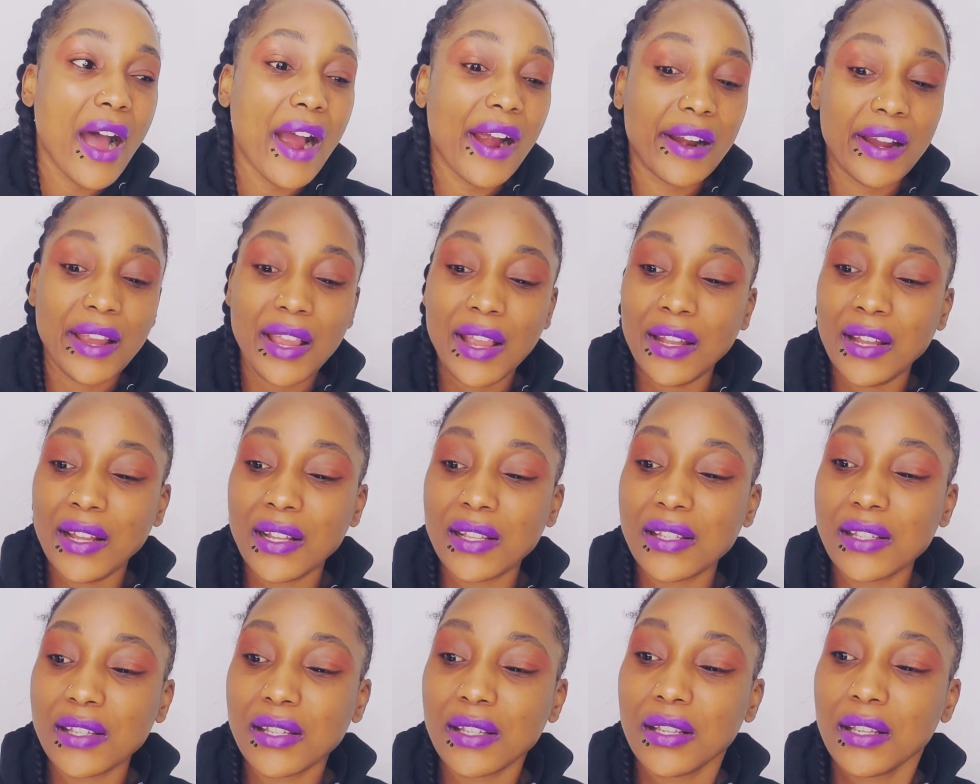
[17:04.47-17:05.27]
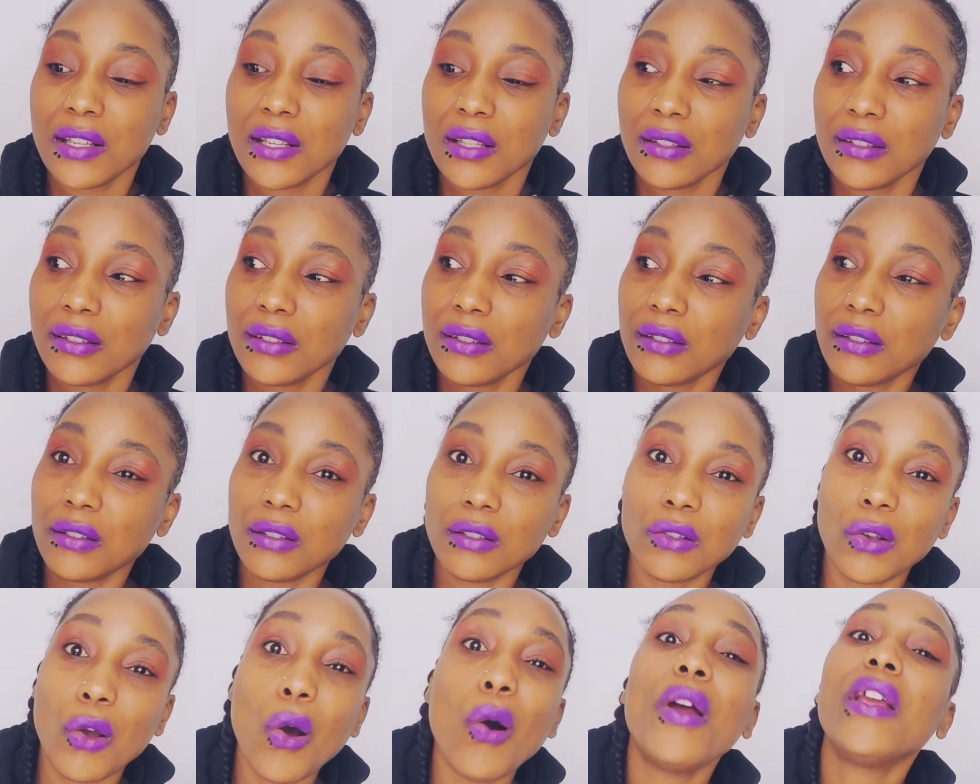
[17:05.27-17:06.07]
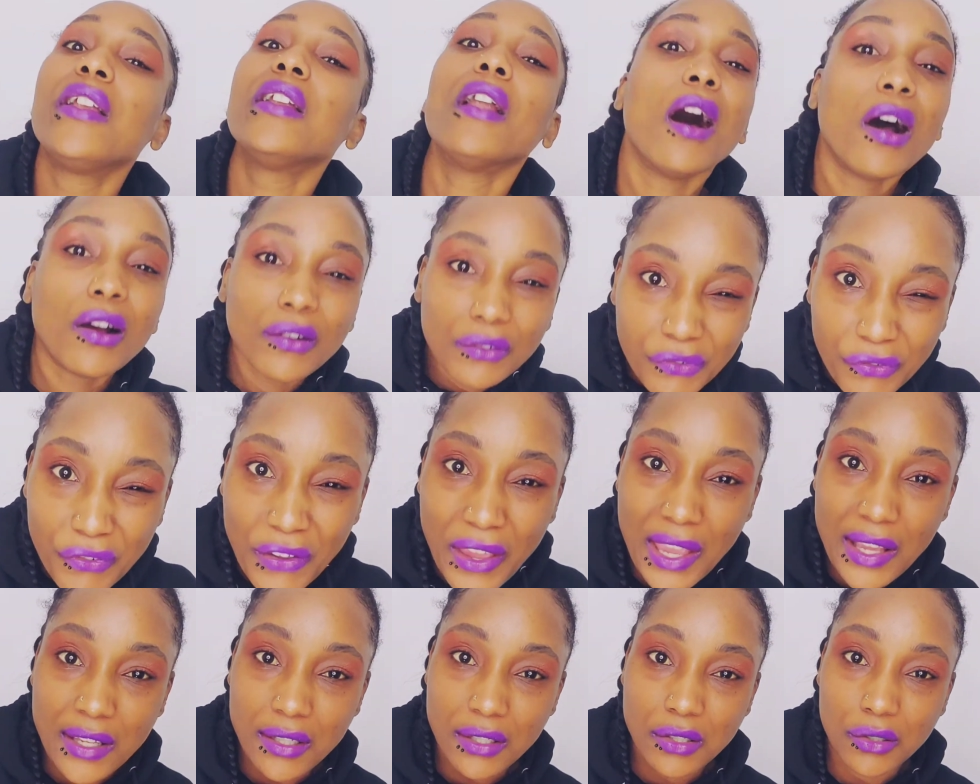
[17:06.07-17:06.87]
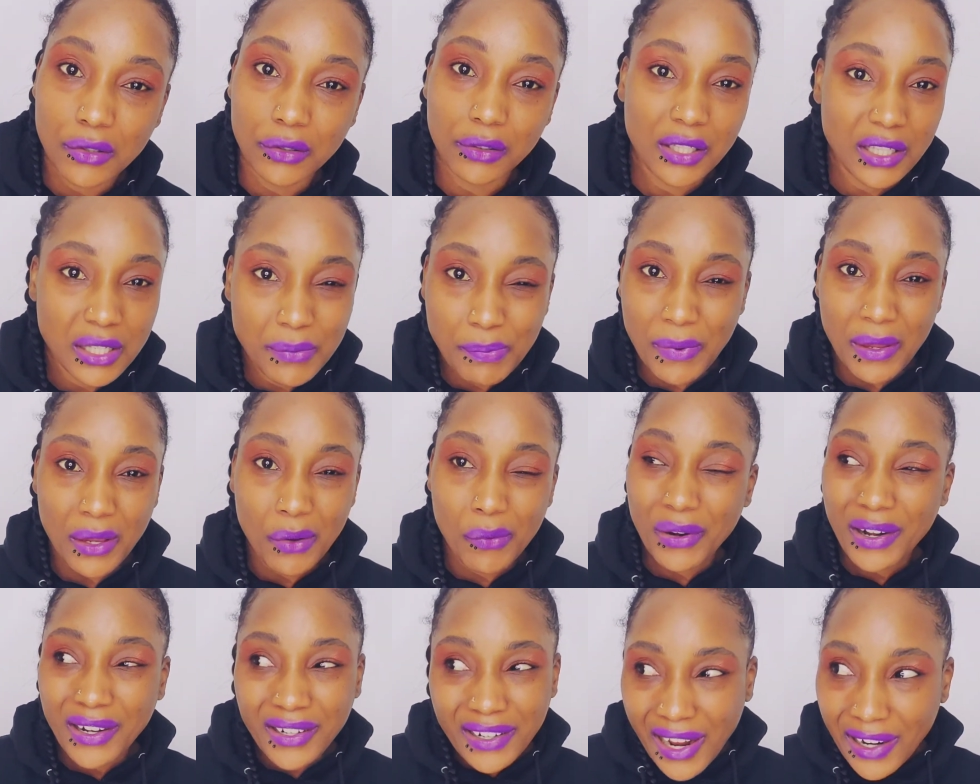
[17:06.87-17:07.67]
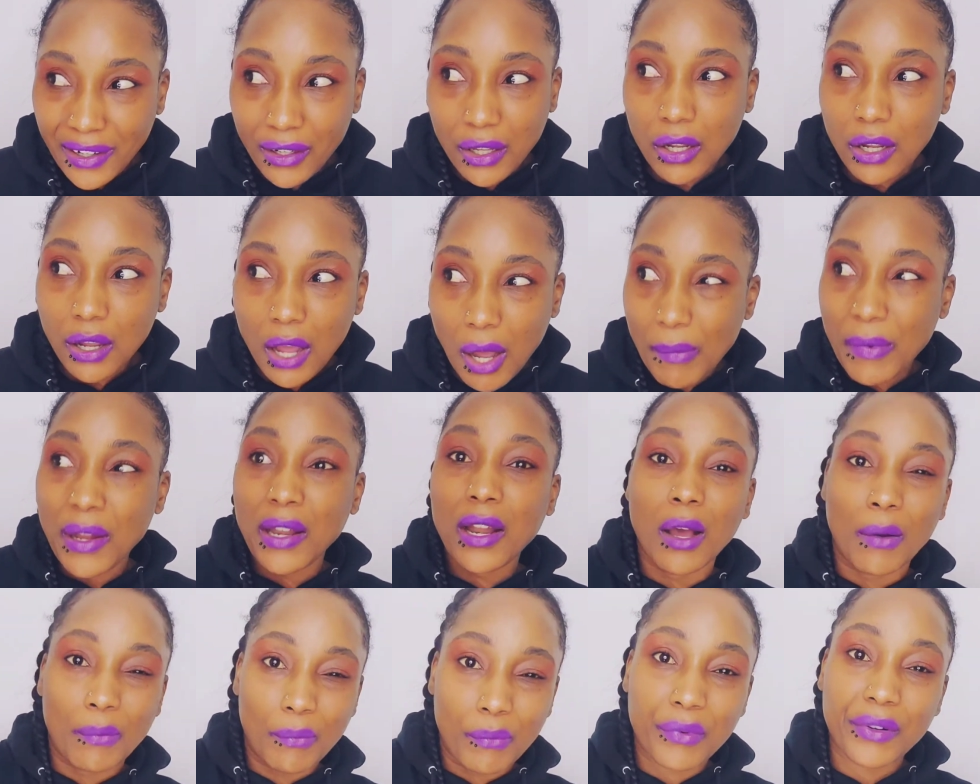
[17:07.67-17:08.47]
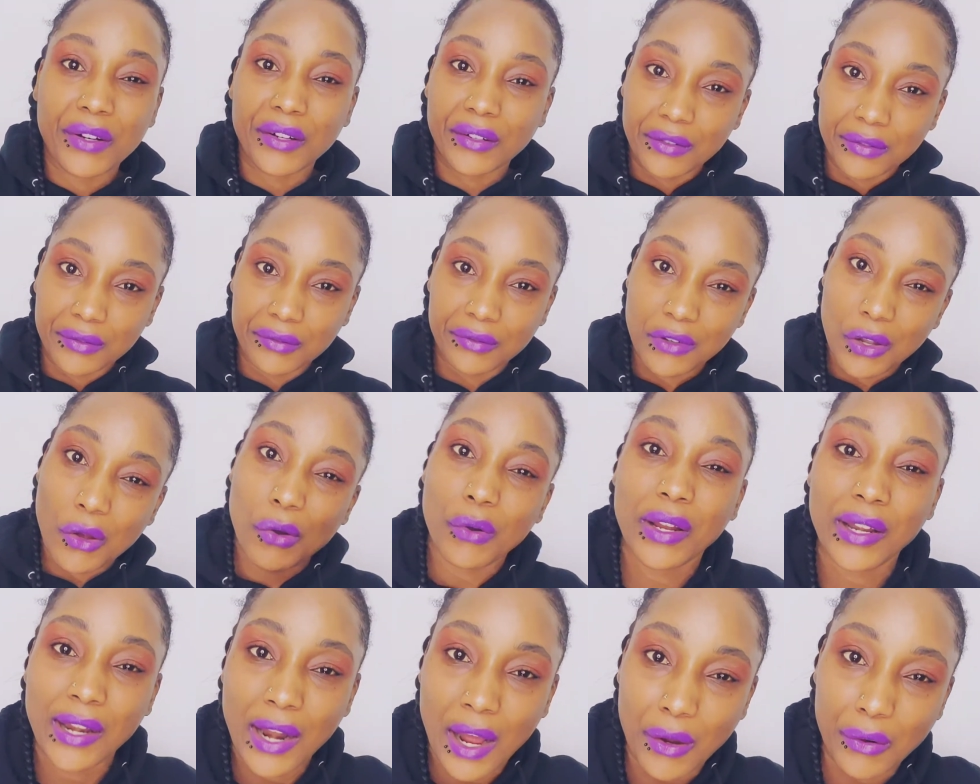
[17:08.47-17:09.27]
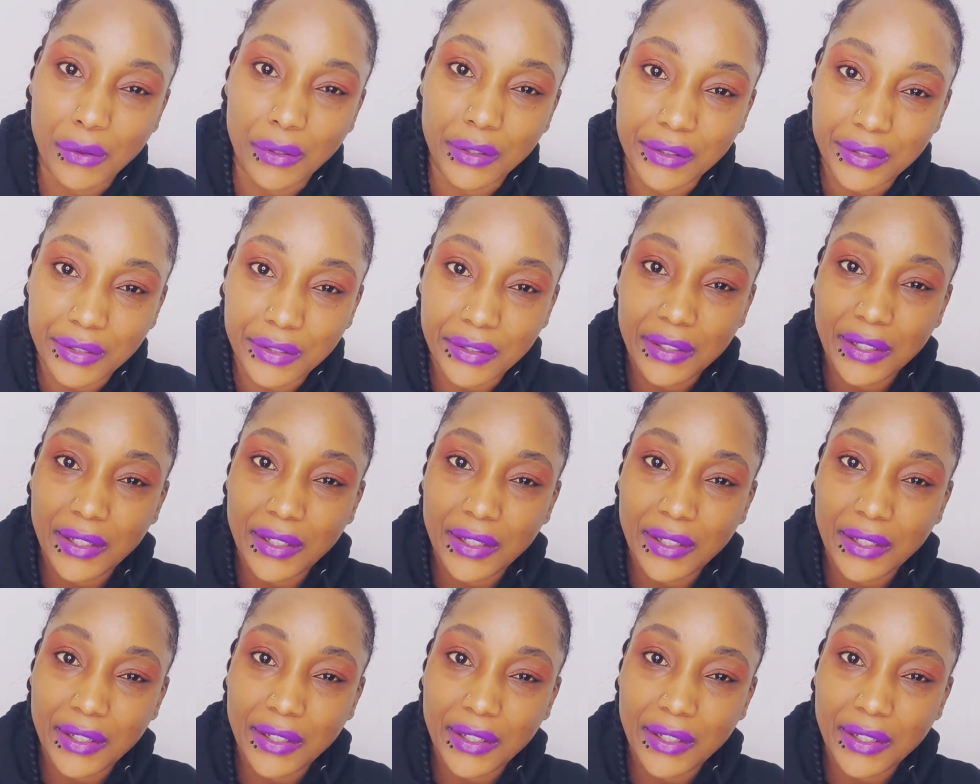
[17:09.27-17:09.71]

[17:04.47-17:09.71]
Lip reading: in its going out phase, so to speak. We're not coming up, we're going out.